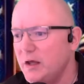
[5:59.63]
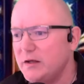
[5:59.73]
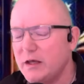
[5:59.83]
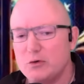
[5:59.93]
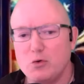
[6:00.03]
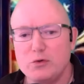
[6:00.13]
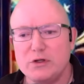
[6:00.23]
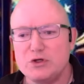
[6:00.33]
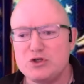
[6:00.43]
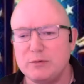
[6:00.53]
not
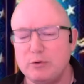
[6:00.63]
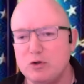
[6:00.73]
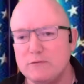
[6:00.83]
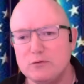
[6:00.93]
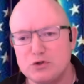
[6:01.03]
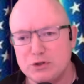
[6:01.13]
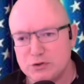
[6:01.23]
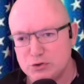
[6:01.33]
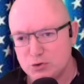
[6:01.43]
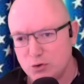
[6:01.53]
only is she beautiful, she
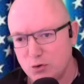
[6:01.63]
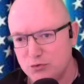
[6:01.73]
is so